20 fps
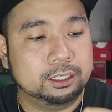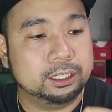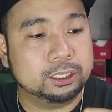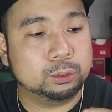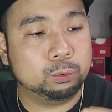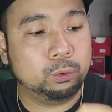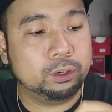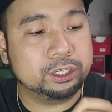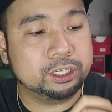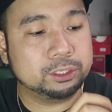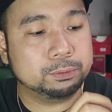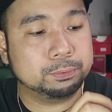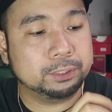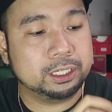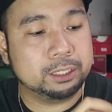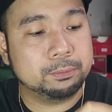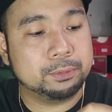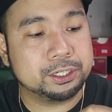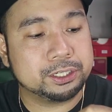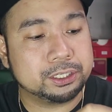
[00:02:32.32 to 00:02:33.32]
This one is
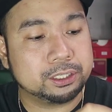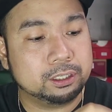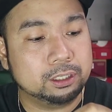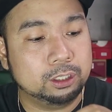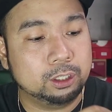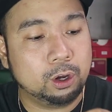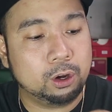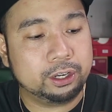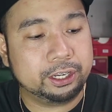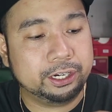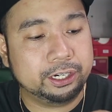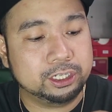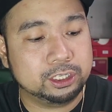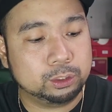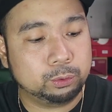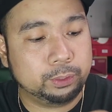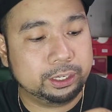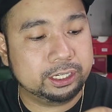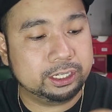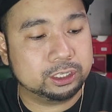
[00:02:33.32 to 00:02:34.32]
pretty much a long-haired
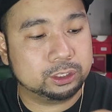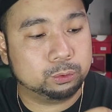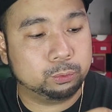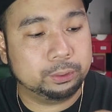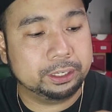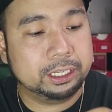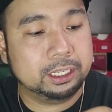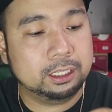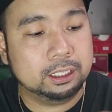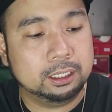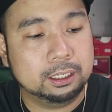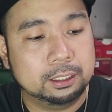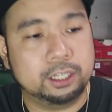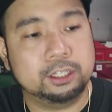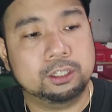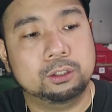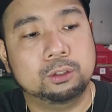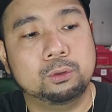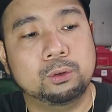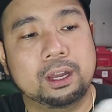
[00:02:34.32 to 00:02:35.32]
suede as well,
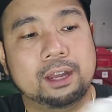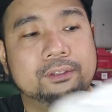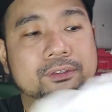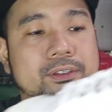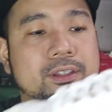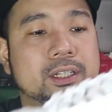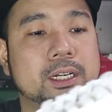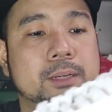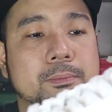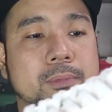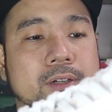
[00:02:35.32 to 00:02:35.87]
and you do have 3